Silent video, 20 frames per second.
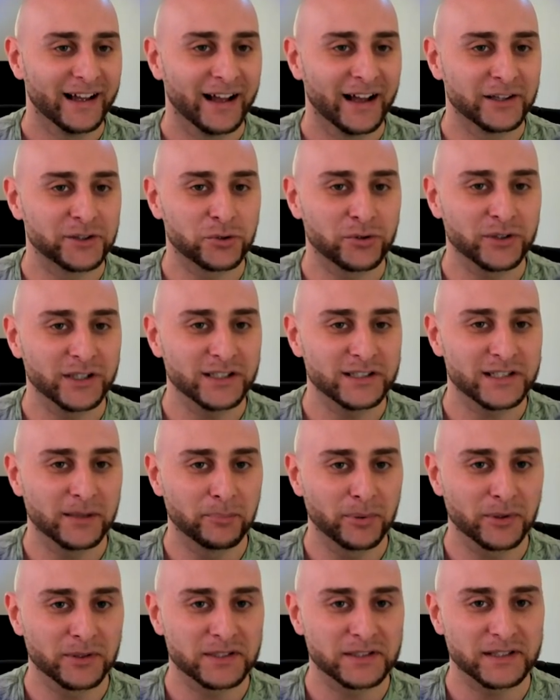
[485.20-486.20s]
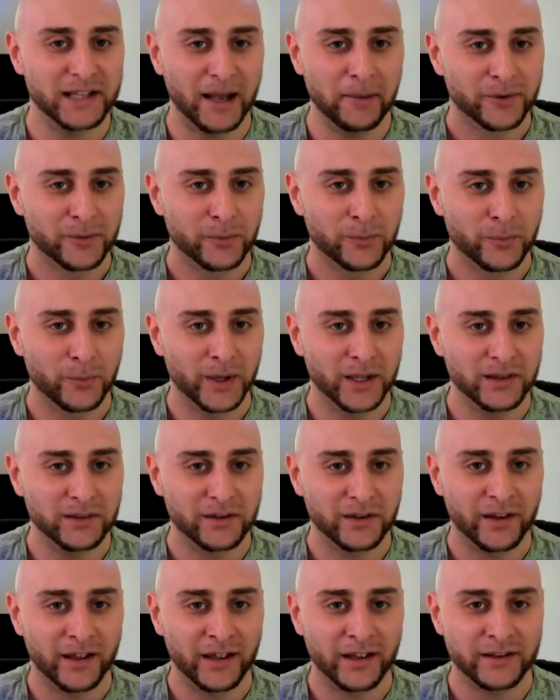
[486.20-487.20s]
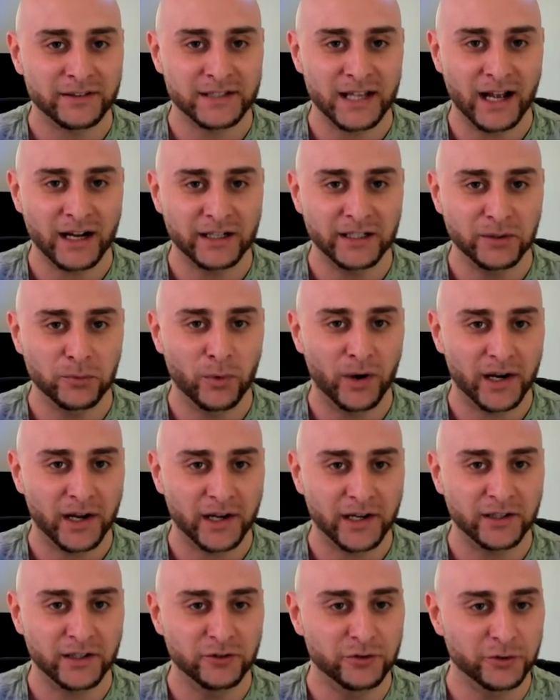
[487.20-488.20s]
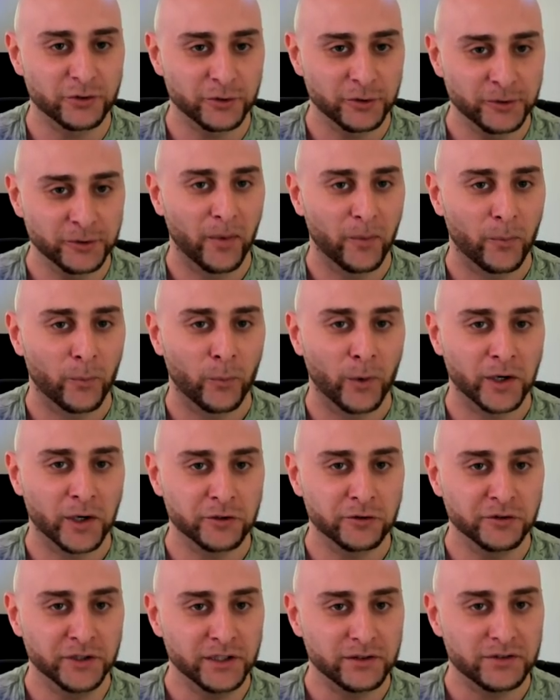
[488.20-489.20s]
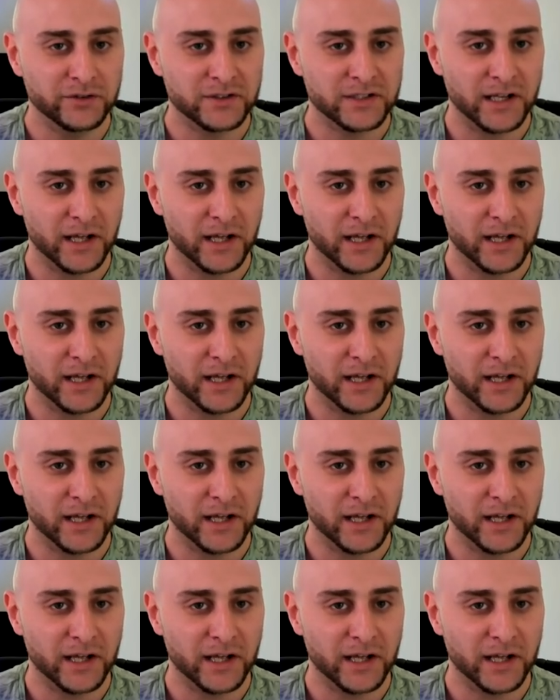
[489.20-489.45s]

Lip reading: a 3 simple step with exactly what I can do, what you need to set